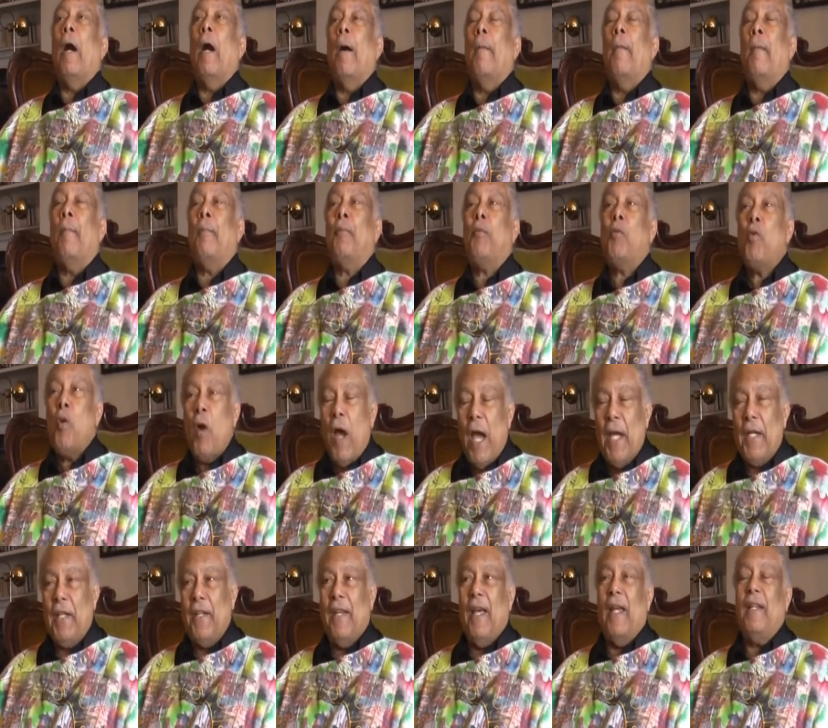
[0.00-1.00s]
um,
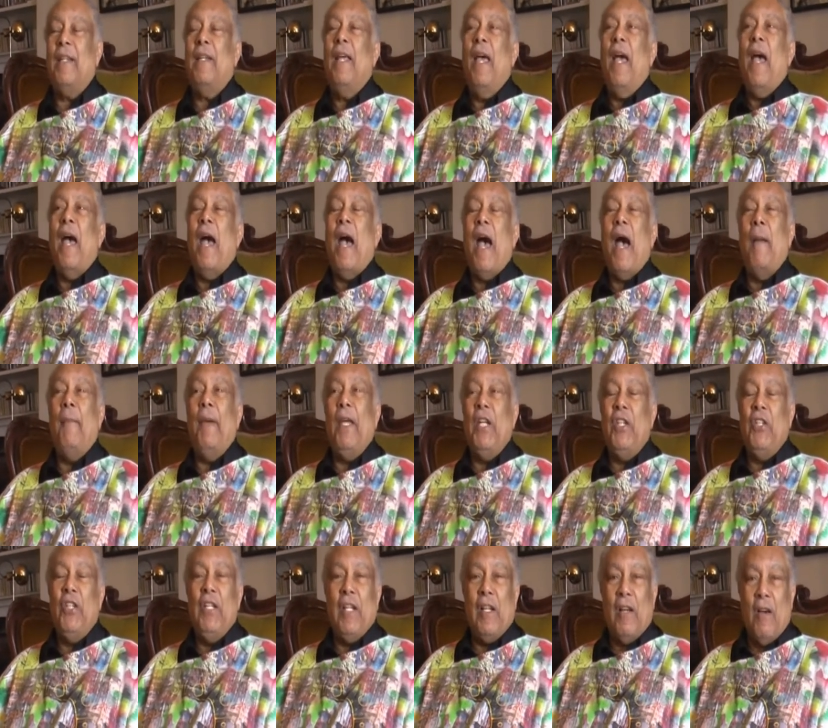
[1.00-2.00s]
prior to that, I
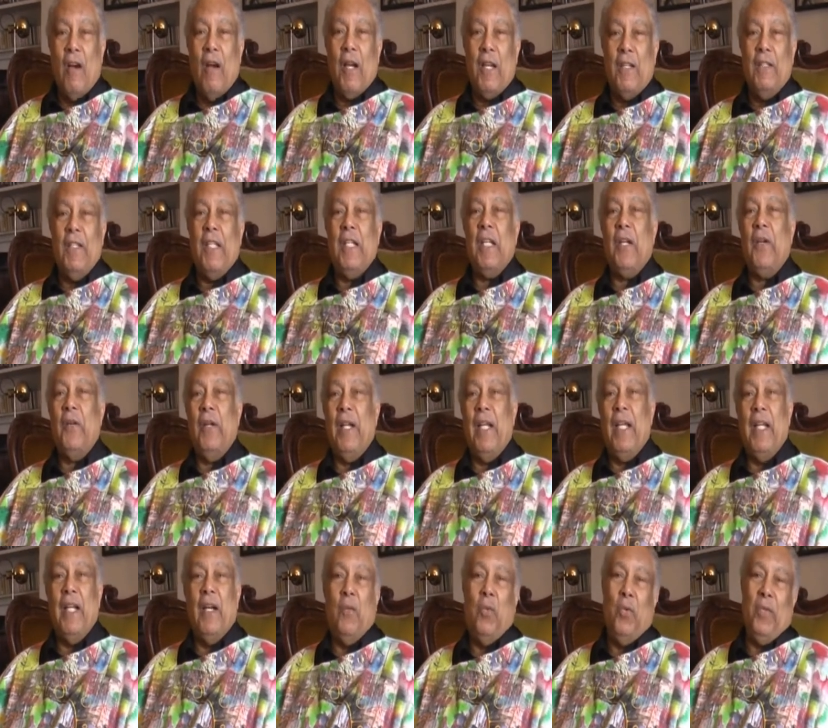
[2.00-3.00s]
met Jean Coggins in
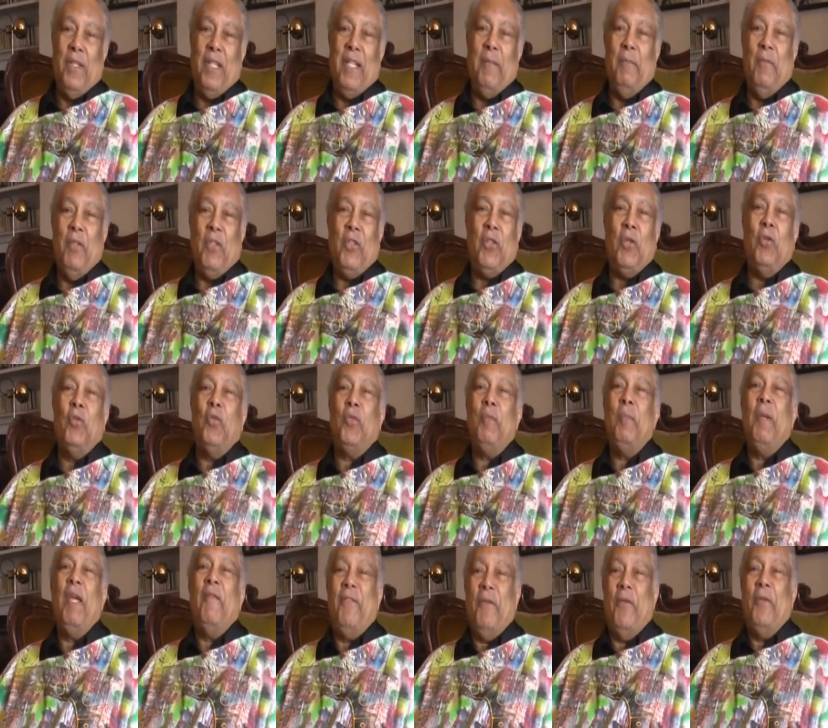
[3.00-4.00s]
Grenada, who did showed
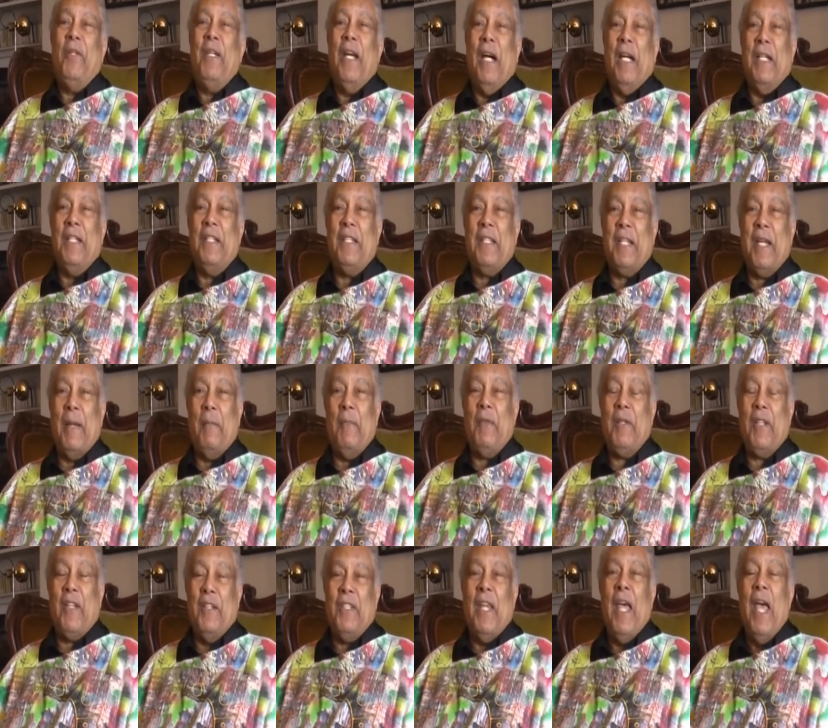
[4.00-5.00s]
me a few dance steps
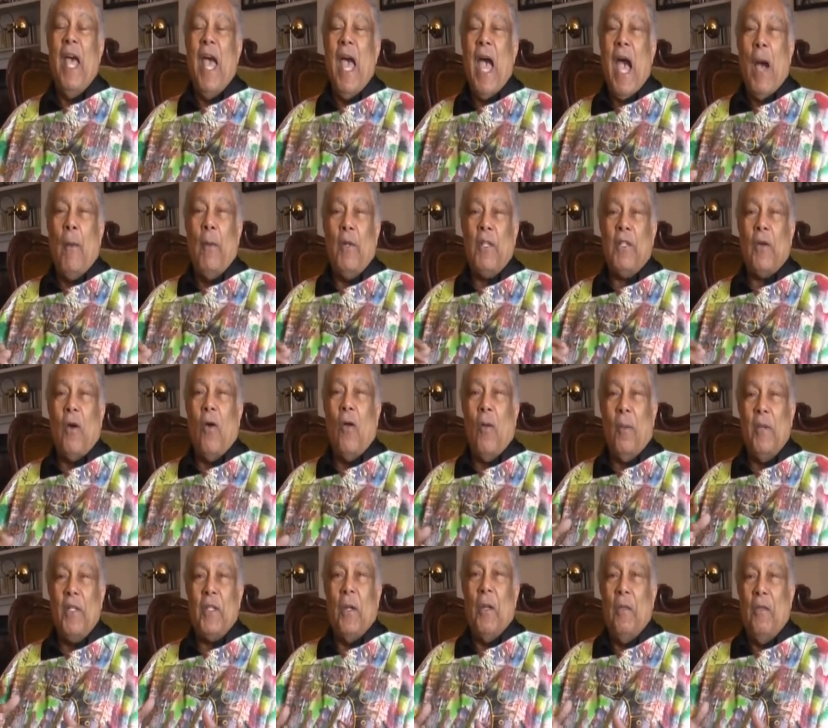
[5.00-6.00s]
because I was
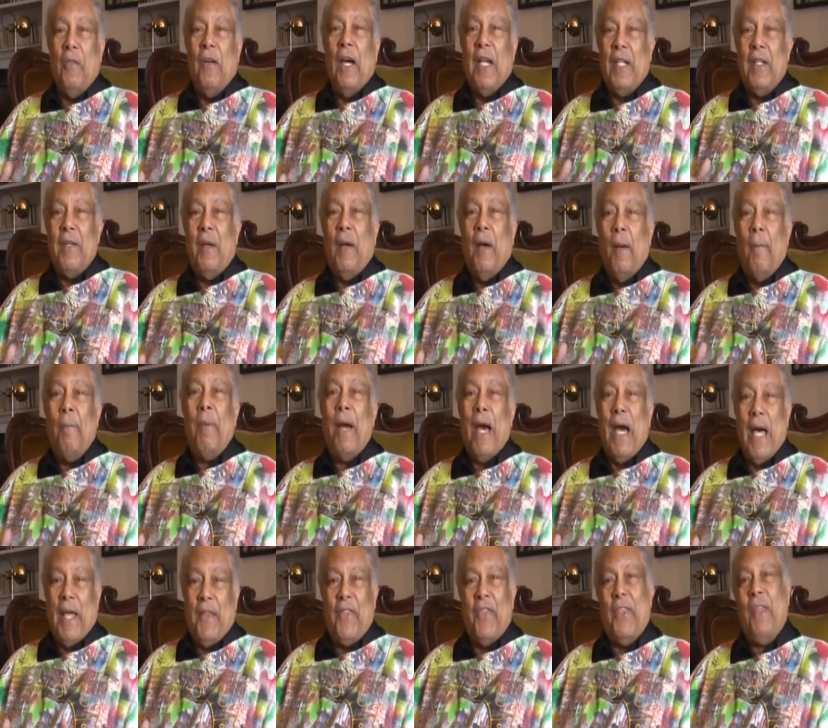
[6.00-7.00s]
always on that
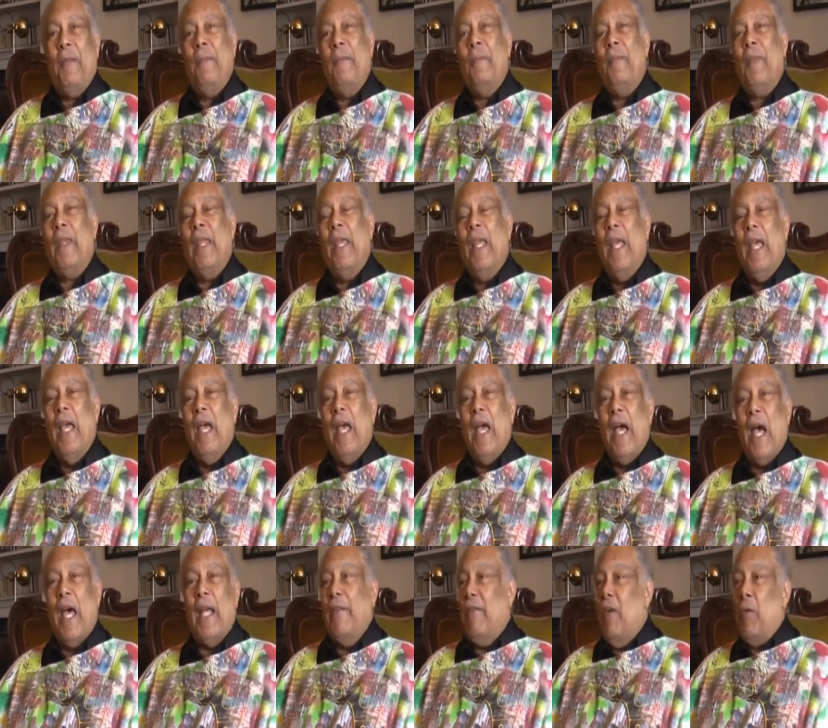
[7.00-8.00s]
path. Mm -hmm.
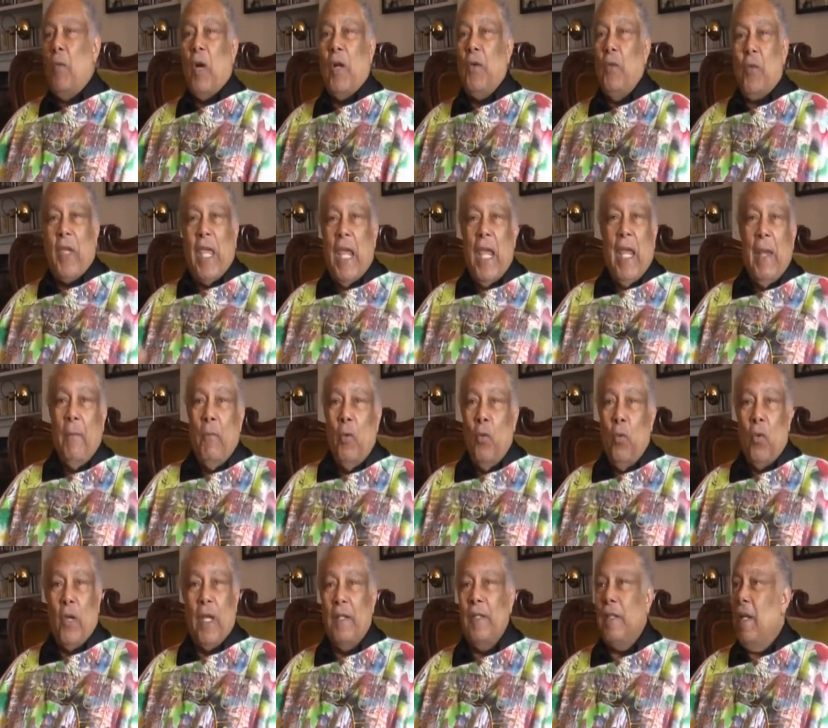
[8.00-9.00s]
And everyone who came
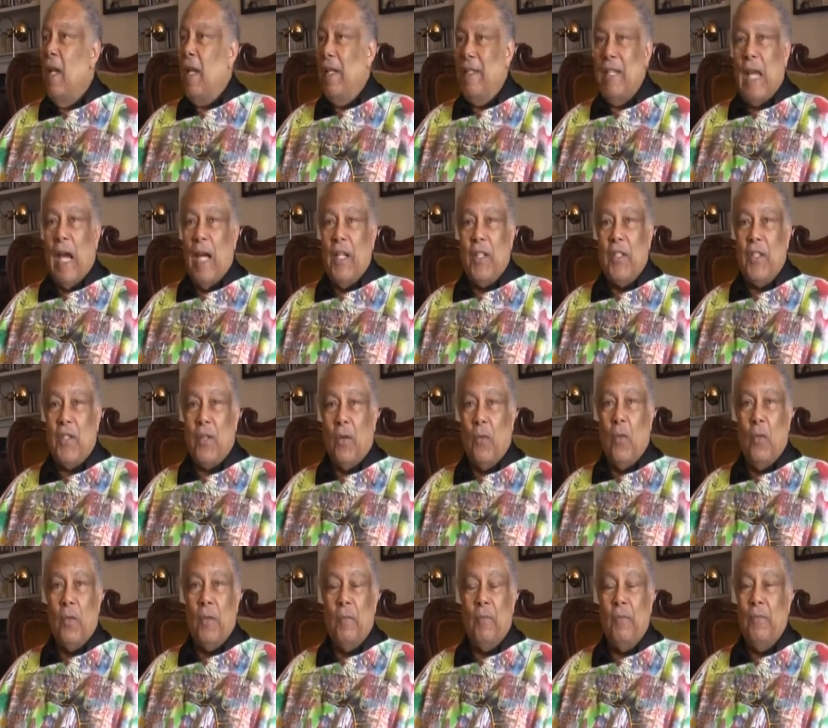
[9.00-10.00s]
who can dance
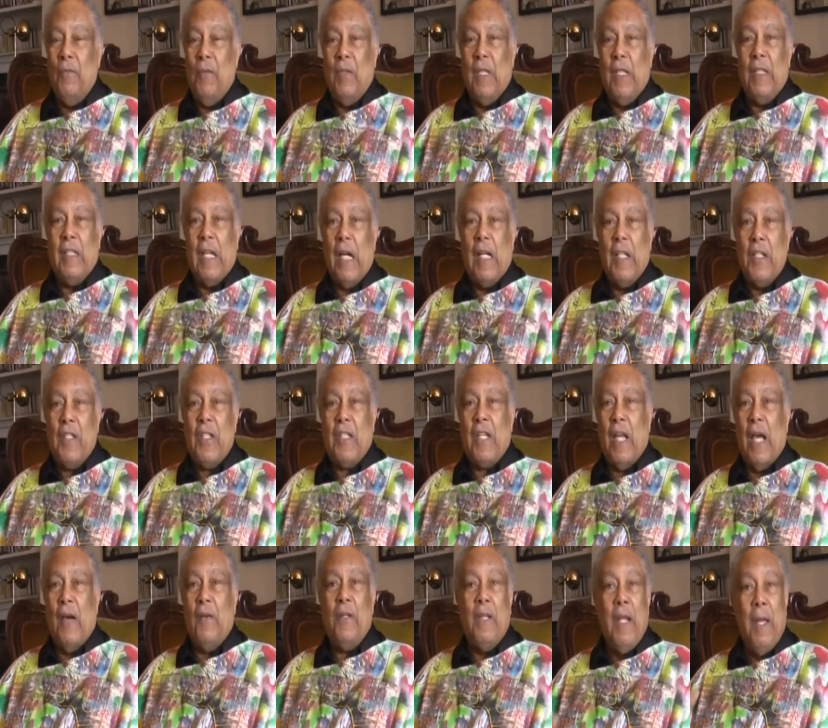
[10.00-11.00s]
or uh, dance
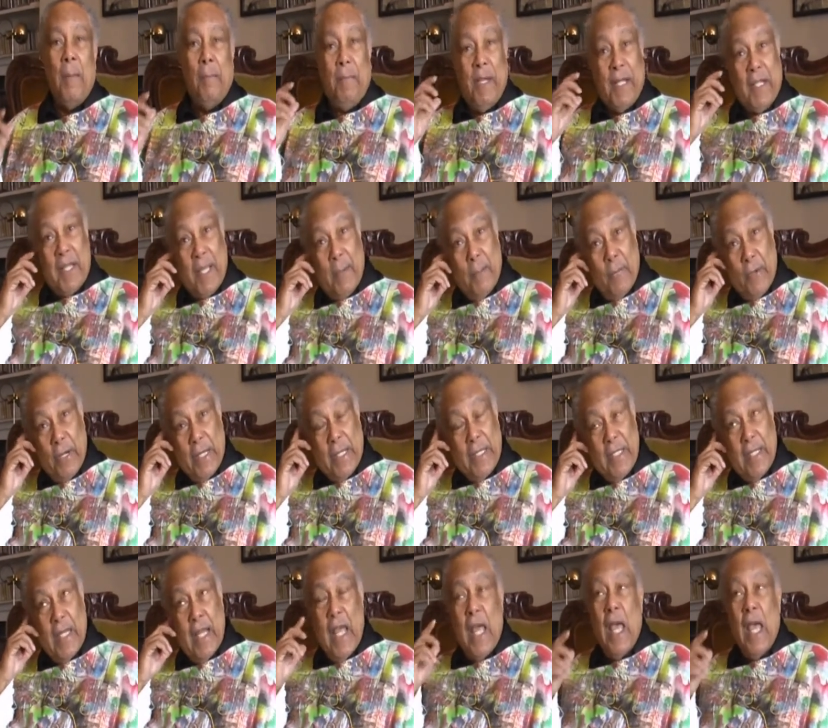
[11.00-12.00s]
out, pick their brains.